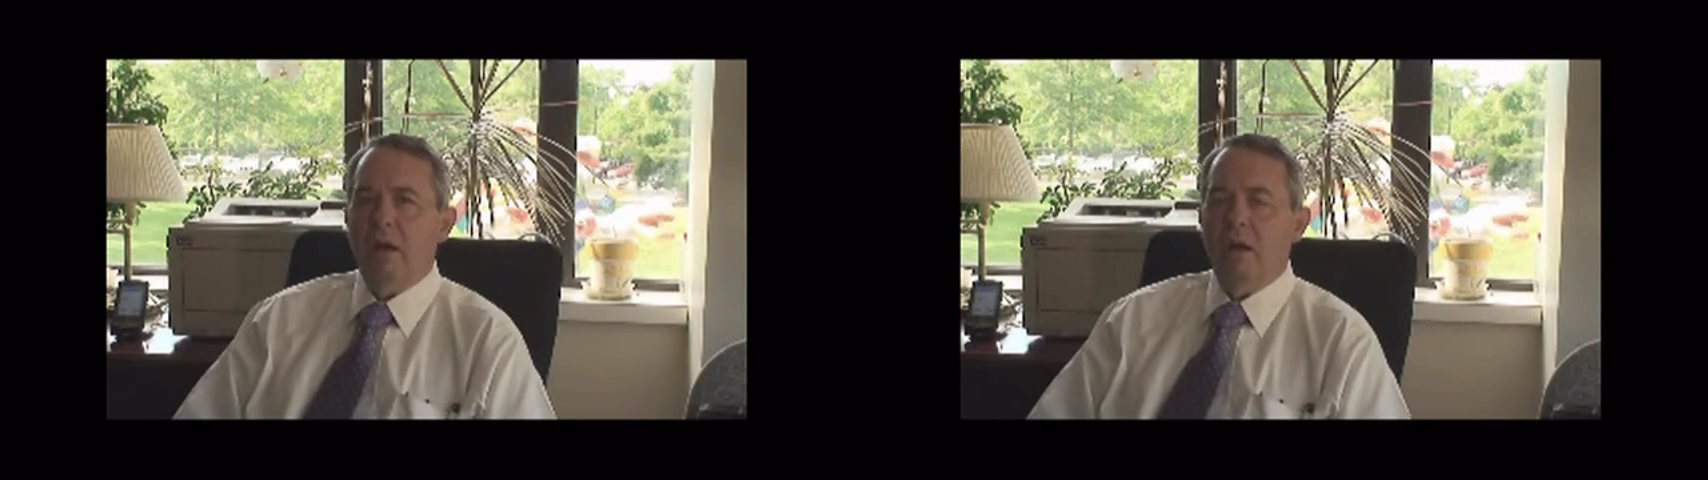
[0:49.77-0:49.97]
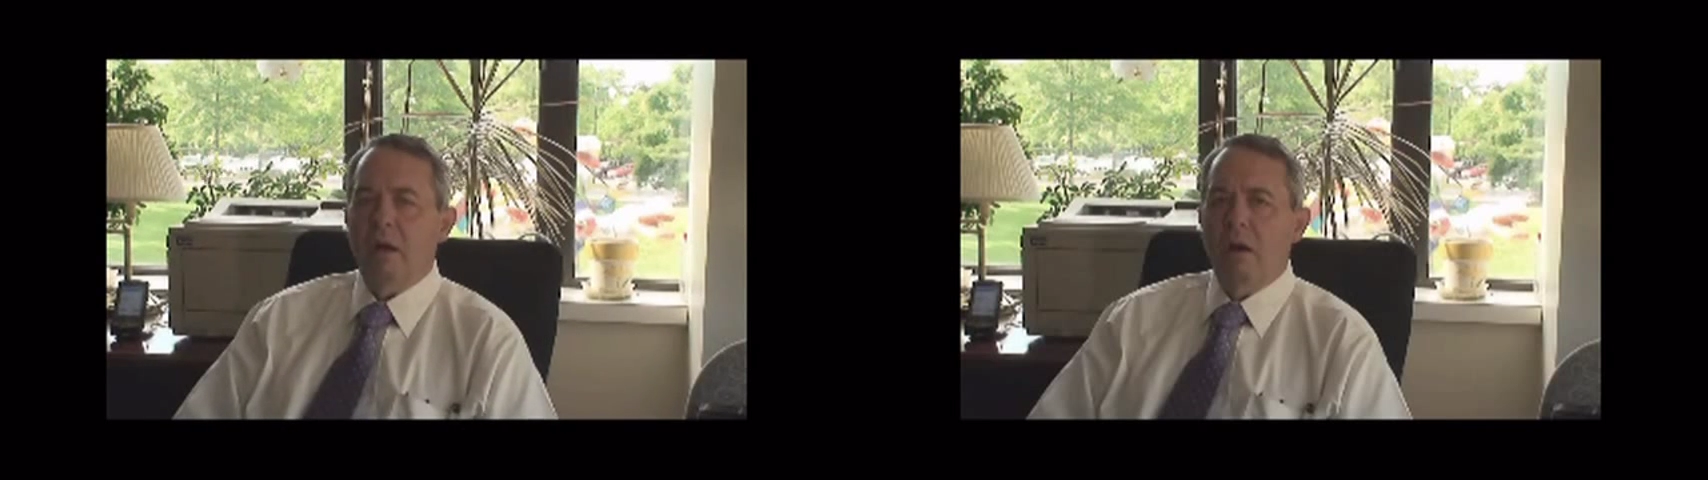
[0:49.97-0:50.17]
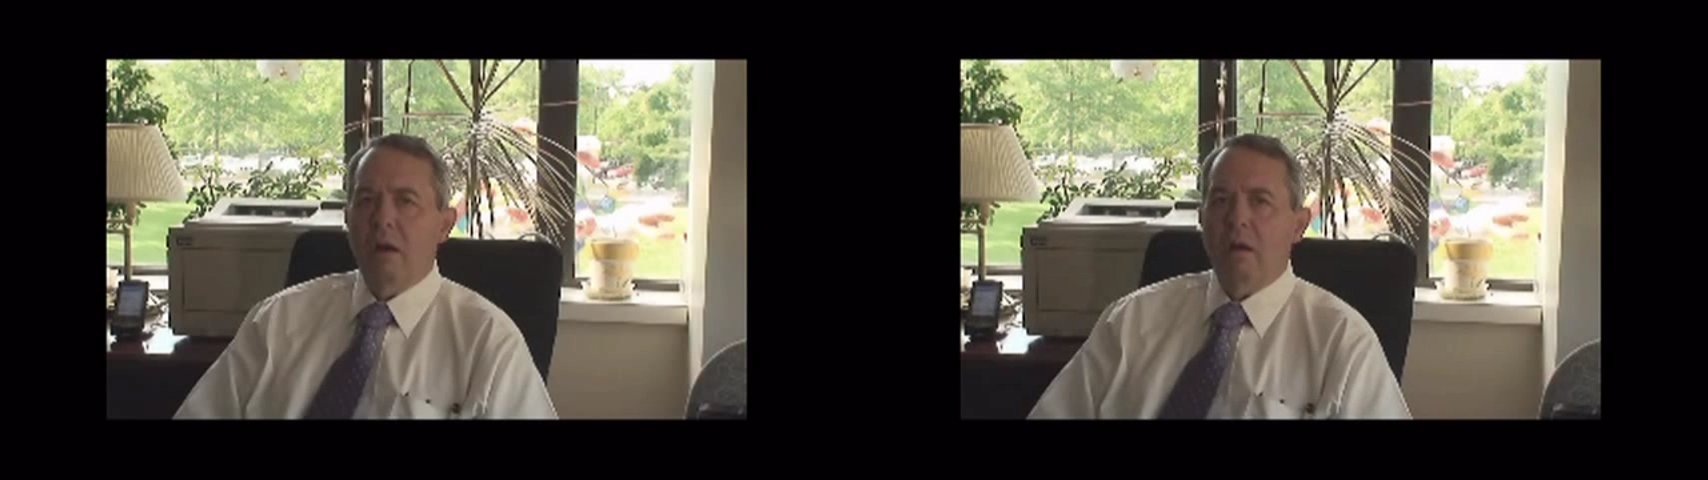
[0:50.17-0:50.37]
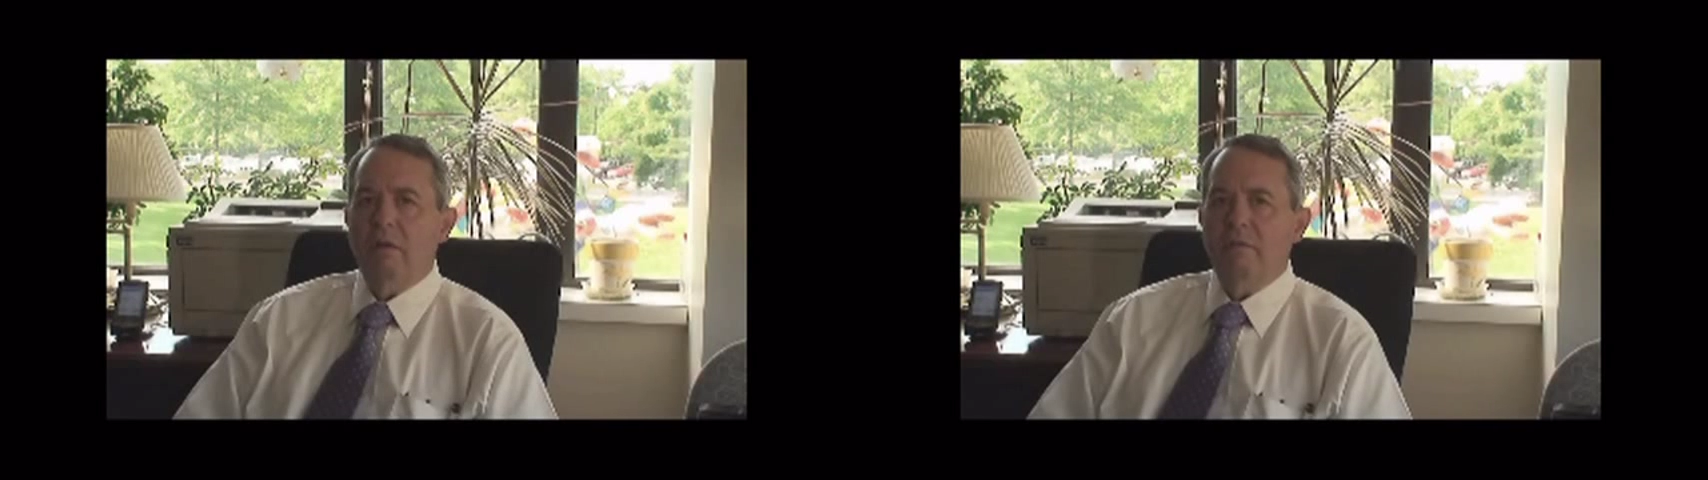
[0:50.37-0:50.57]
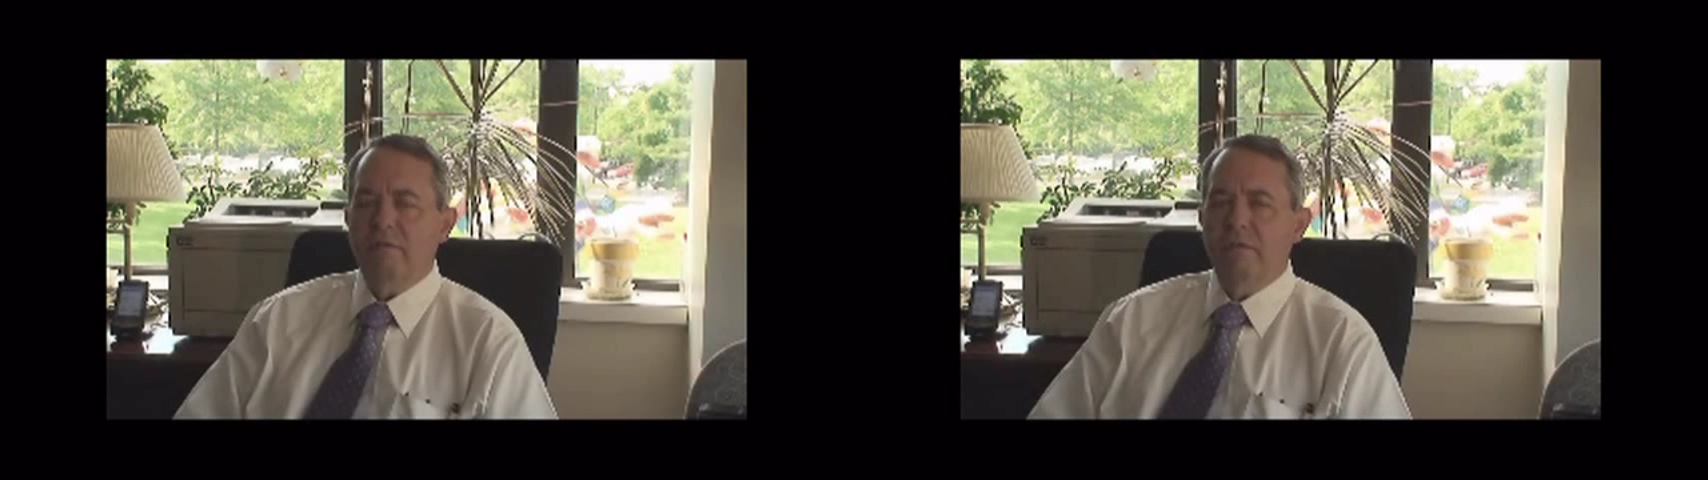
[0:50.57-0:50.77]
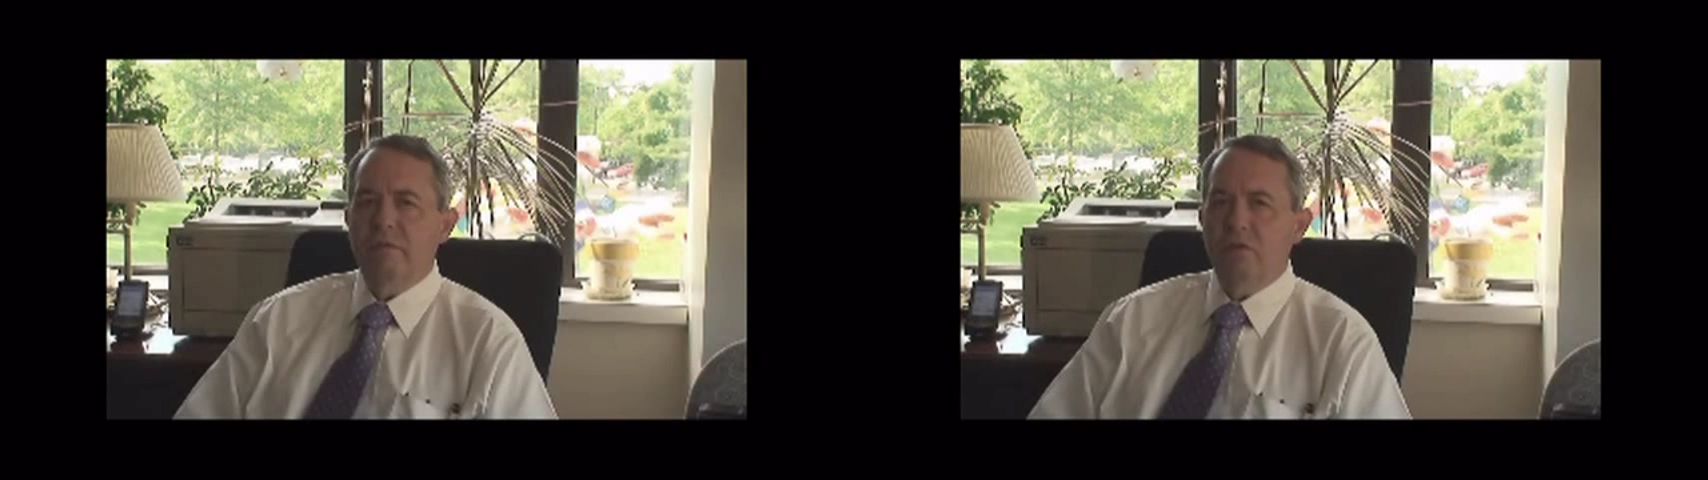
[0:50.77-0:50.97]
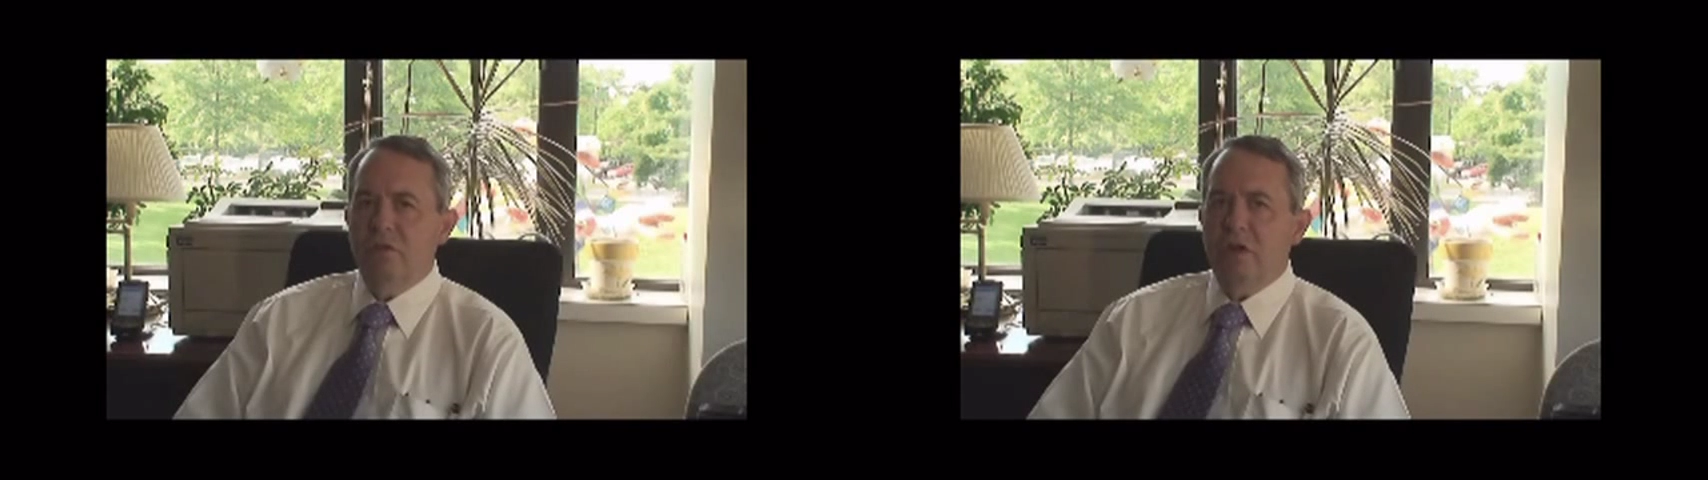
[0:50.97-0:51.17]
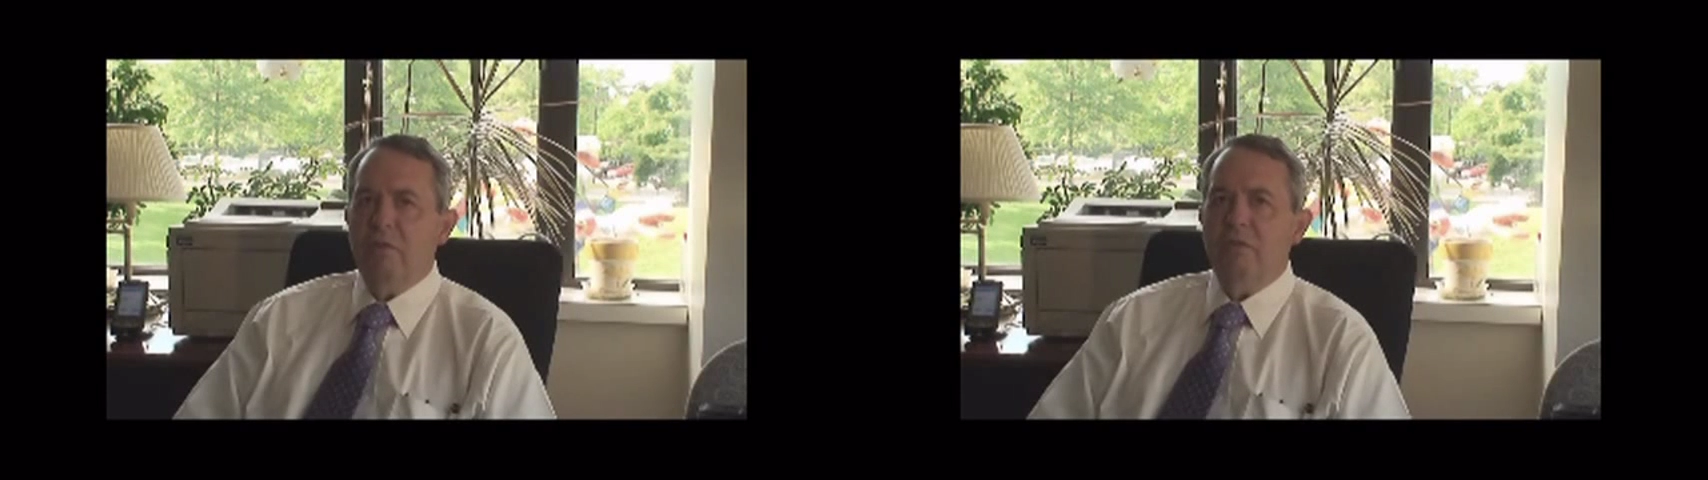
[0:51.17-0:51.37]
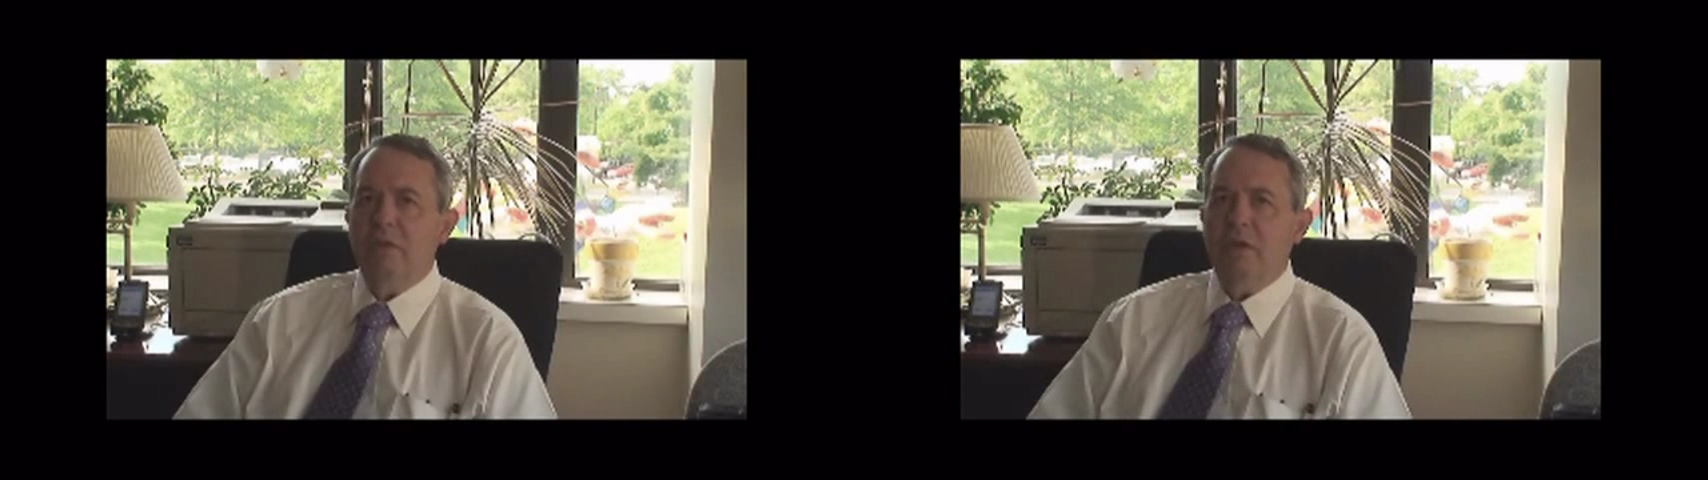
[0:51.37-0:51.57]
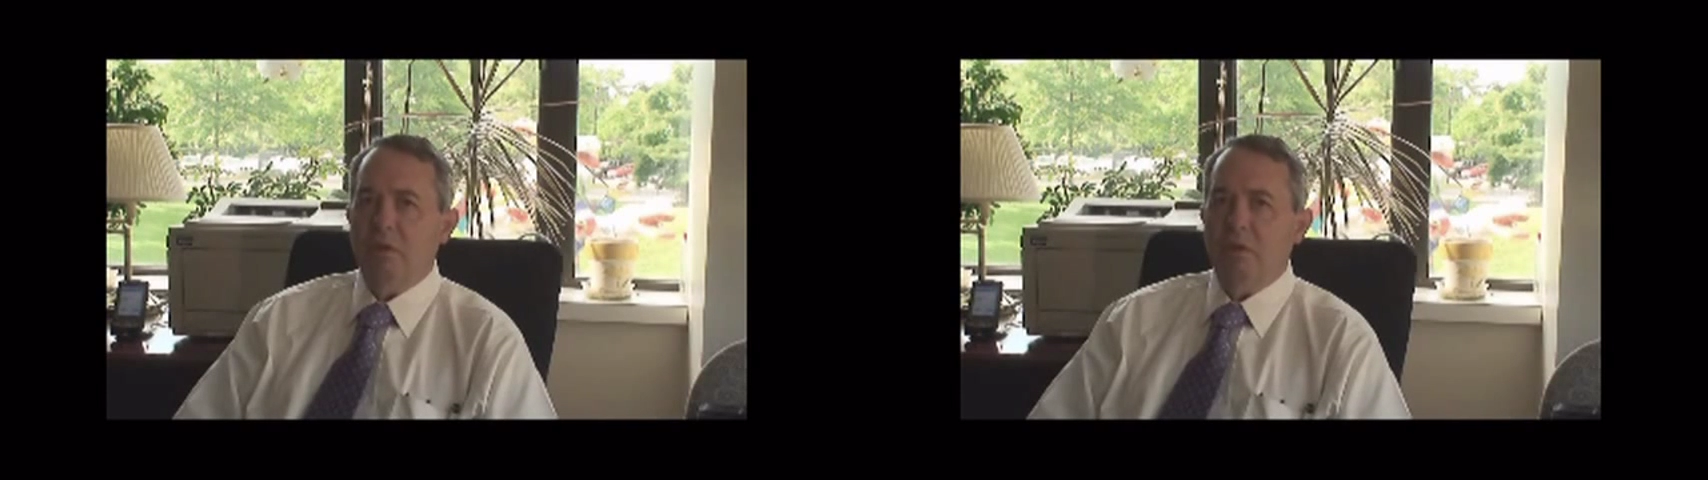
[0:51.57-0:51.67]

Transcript: are generally